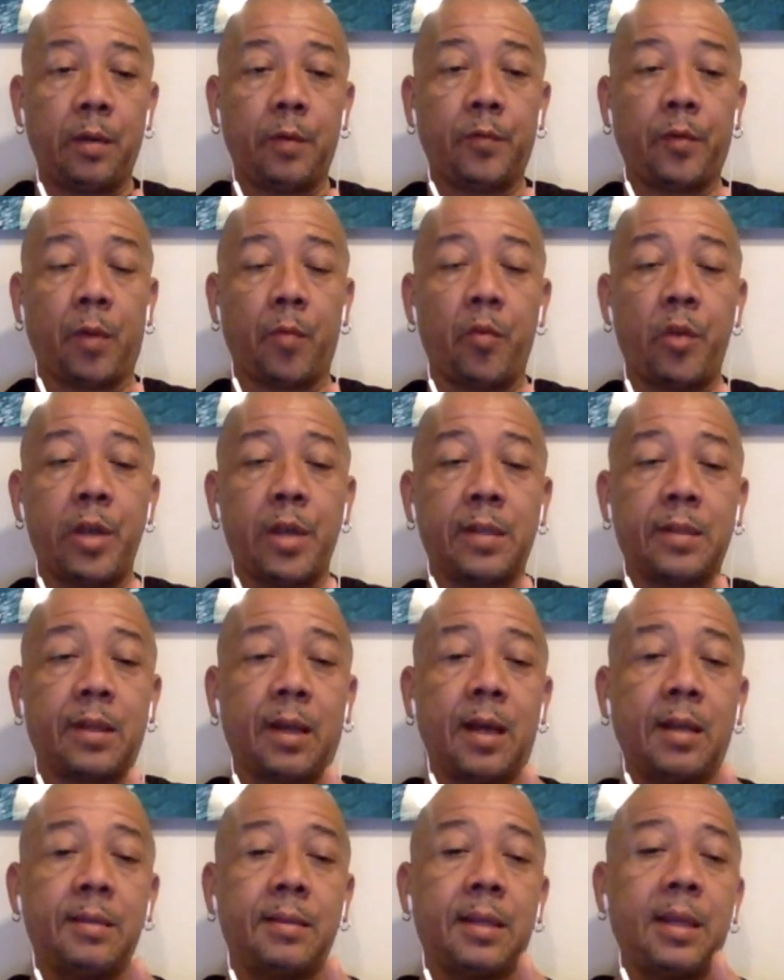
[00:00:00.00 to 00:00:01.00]
from
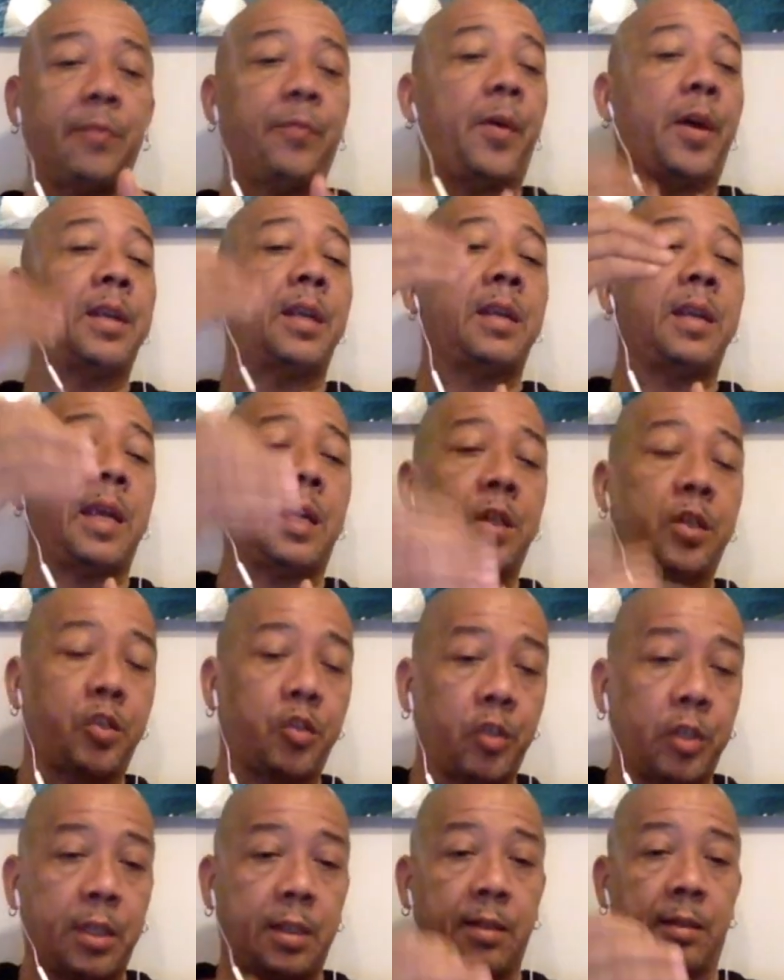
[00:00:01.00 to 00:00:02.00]
Renaissance live on the next
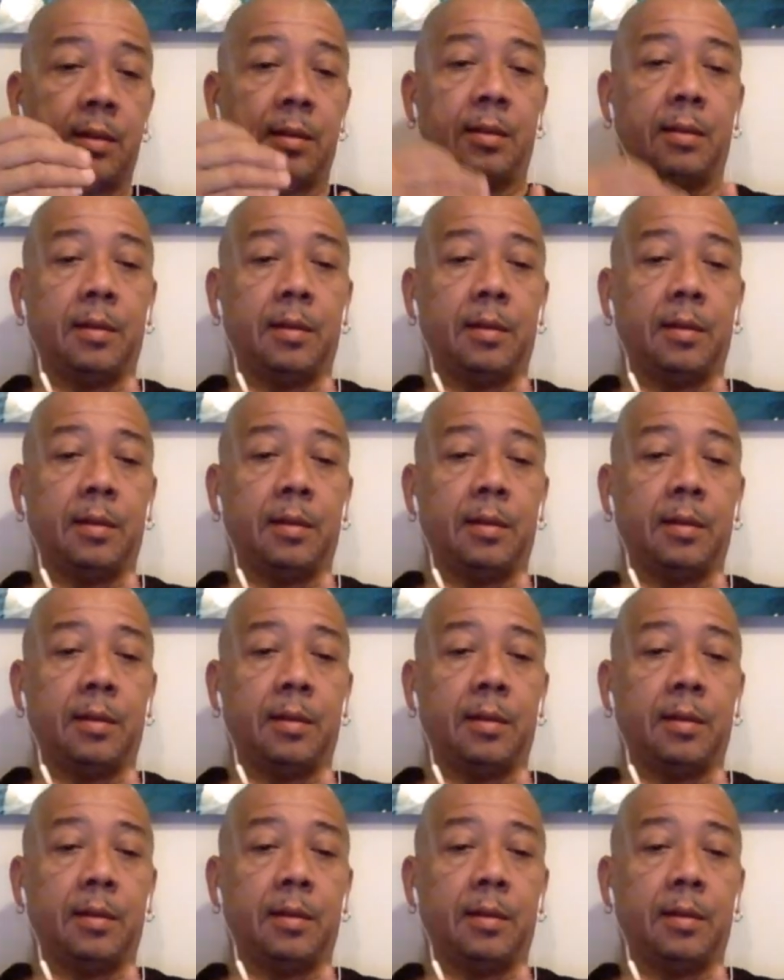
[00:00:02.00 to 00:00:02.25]
street.